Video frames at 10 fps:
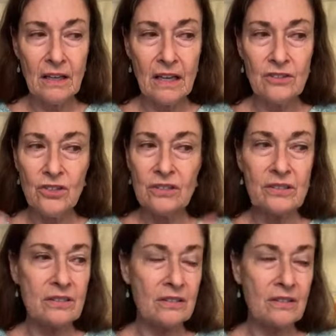and
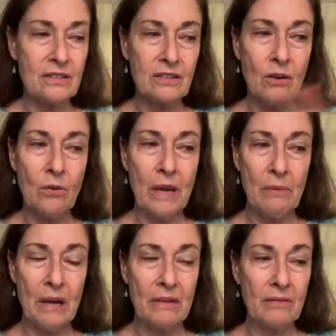just go, okay,
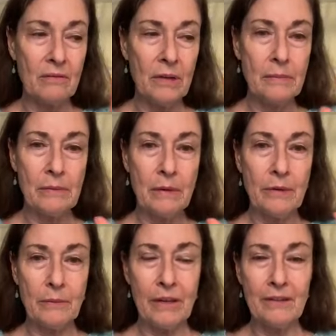wait, wait, wait, wait,
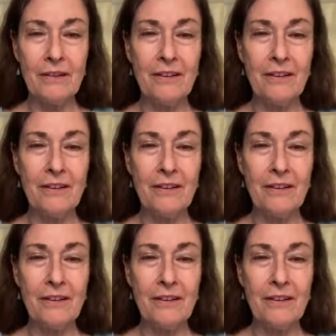wait, wait.